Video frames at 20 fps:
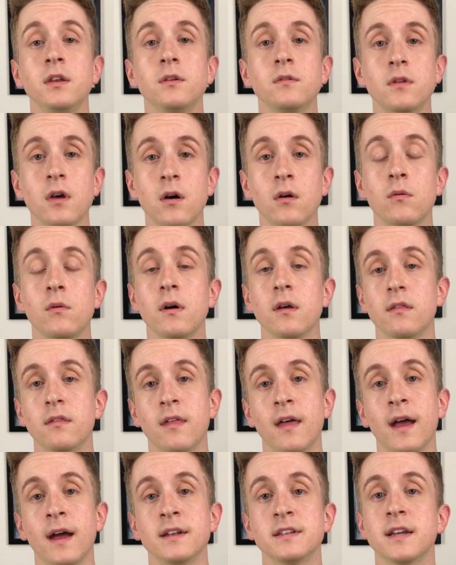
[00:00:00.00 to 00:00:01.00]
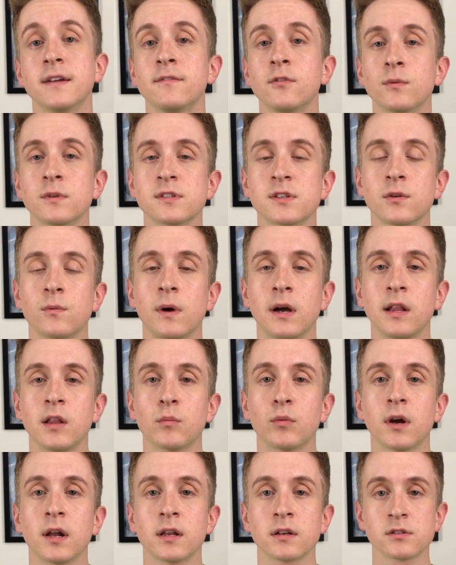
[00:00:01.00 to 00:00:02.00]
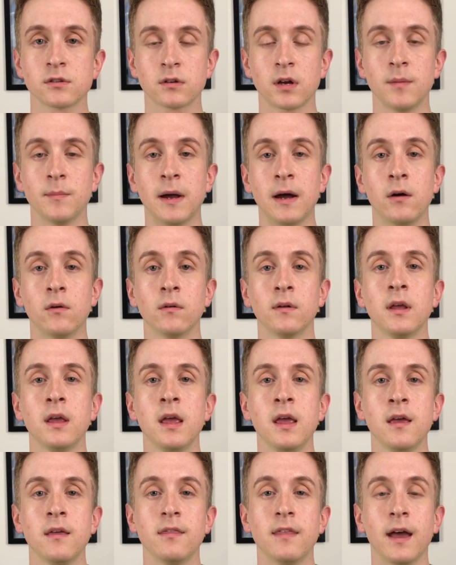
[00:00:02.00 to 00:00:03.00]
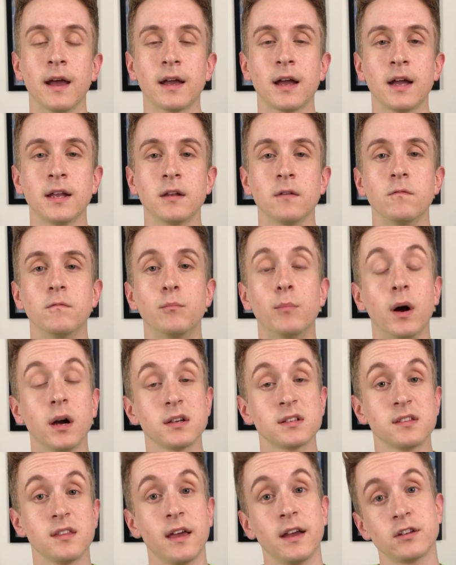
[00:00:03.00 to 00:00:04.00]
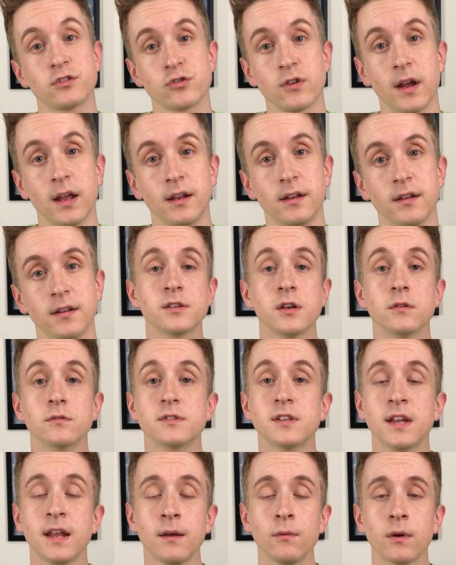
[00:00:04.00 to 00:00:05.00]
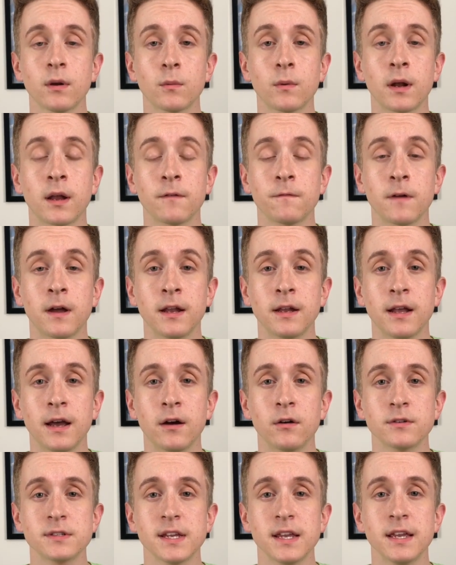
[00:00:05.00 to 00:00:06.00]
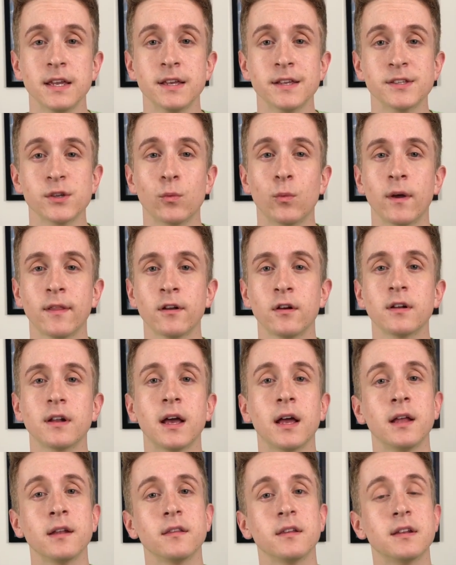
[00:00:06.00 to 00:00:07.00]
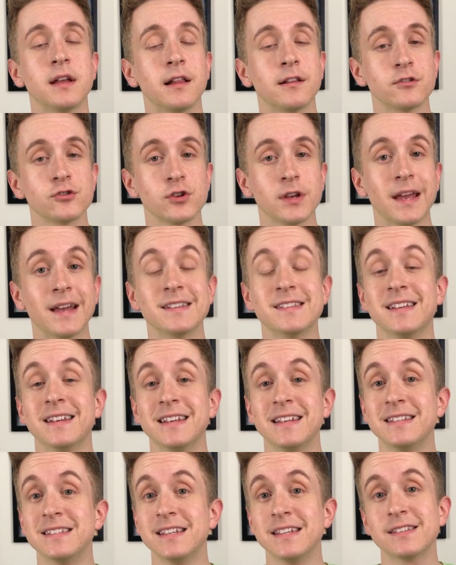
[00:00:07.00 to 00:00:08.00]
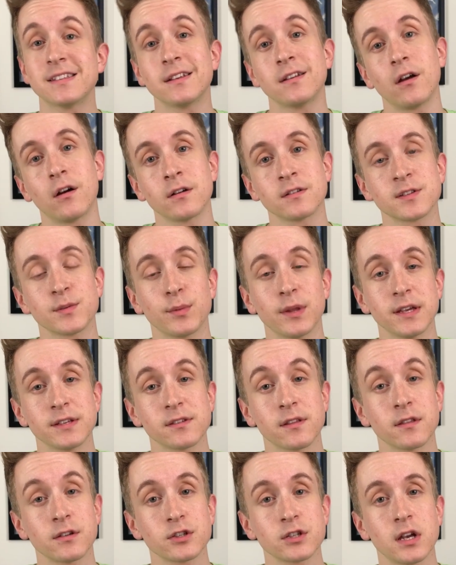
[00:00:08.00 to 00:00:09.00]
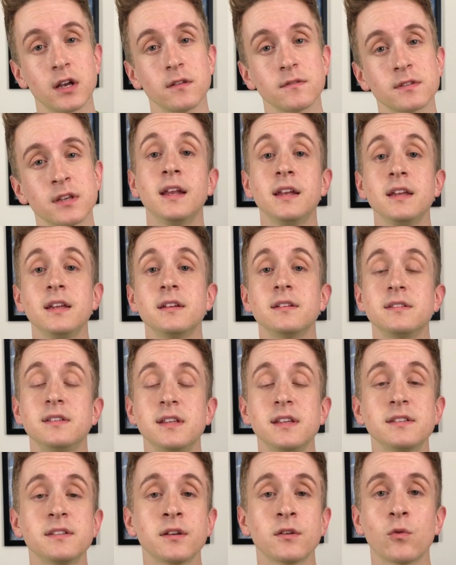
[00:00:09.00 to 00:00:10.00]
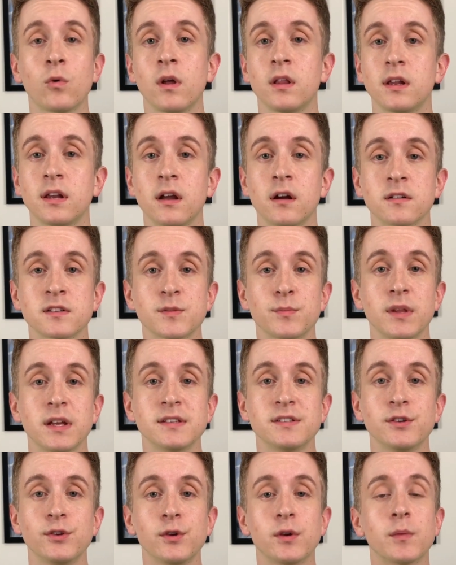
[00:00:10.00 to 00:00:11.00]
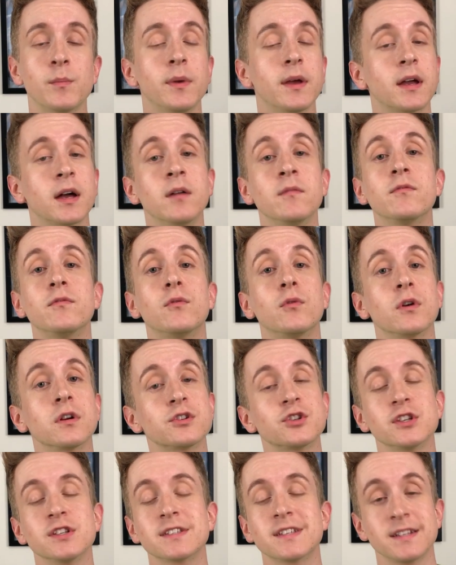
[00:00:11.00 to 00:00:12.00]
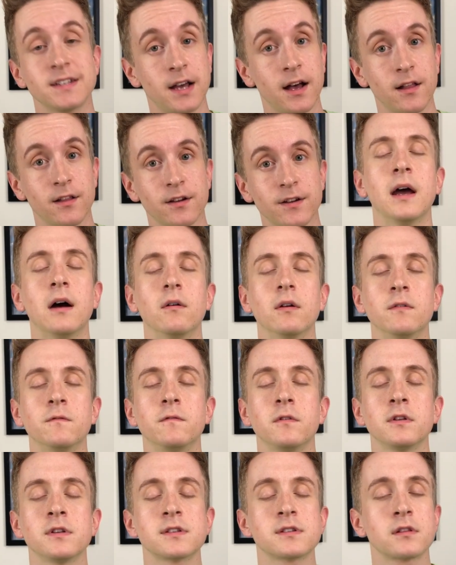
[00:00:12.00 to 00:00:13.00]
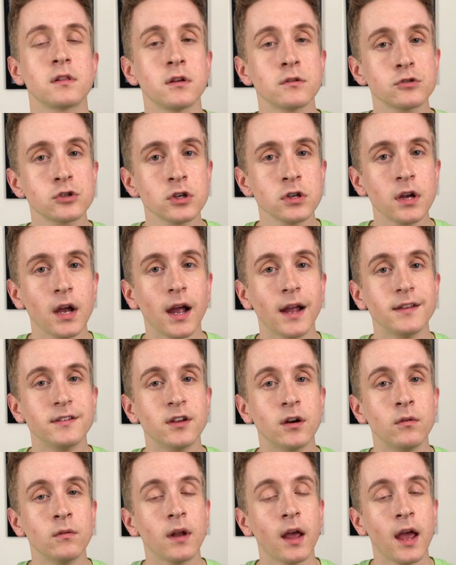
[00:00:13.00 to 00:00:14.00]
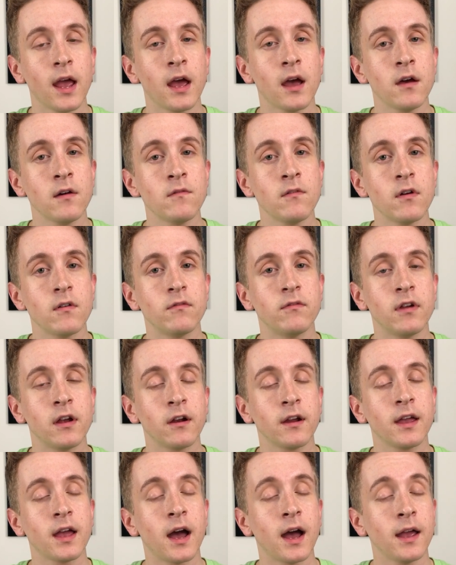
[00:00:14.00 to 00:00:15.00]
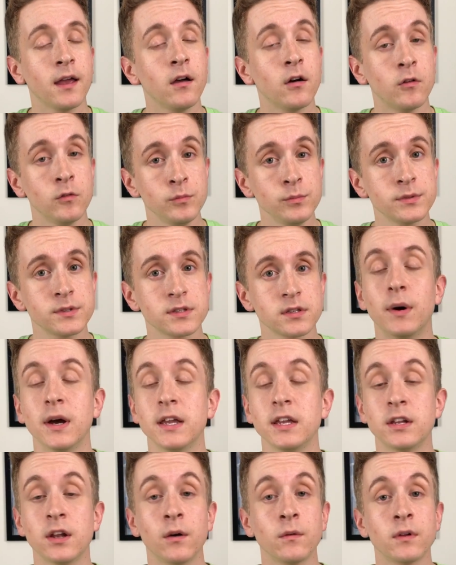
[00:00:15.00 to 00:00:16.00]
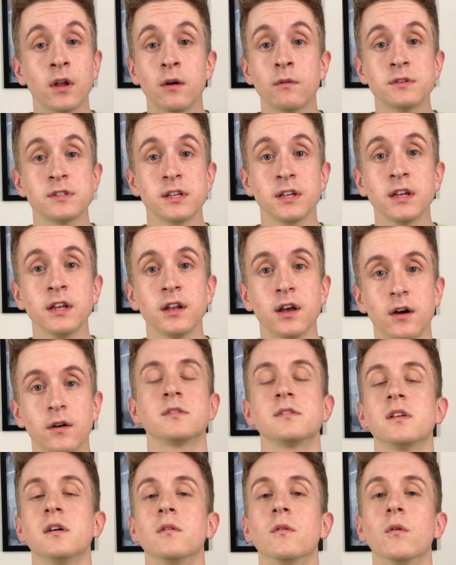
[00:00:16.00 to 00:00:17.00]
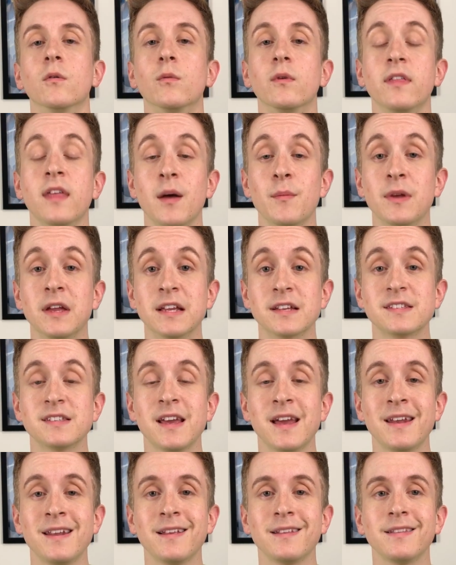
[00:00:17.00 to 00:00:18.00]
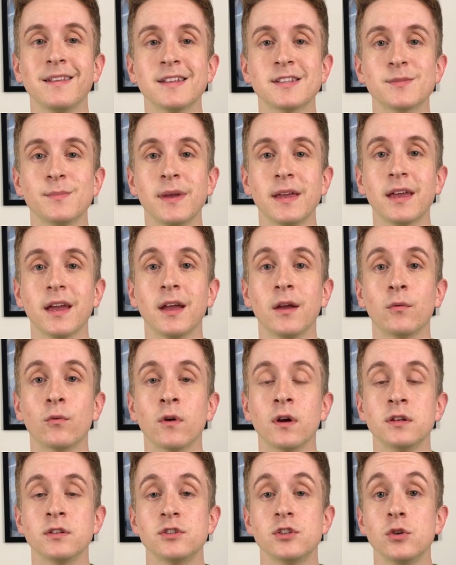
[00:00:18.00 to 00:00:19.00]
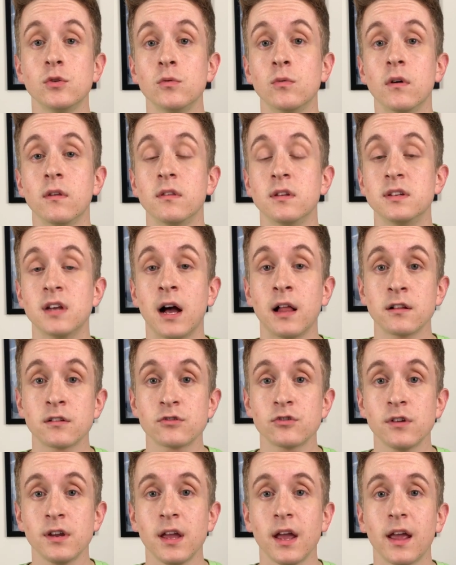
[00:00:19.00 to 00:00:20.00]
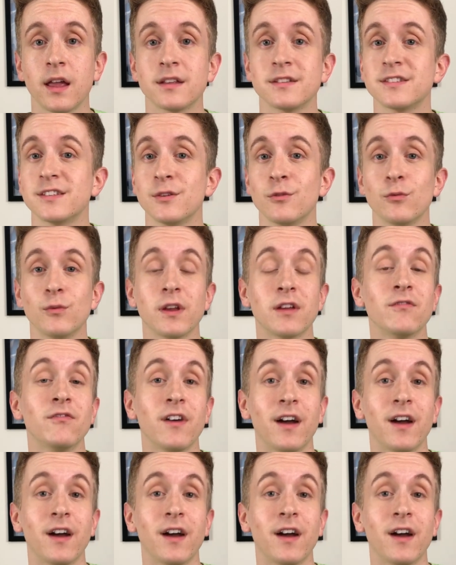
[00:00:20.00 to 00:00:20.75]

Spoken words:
you know that every once in a while a product will come out that kind of bucks that trend. So today what I want to find out is whether or not the Dollar Tree has any decent art supplies on their shelves. Any decent quality art supplies that you can pick up for just $1. Now, in full disclosure, I don't have very high hopes, but you don't know until you know. So with that being said, let's make a run to the Dollar Tree and see what we can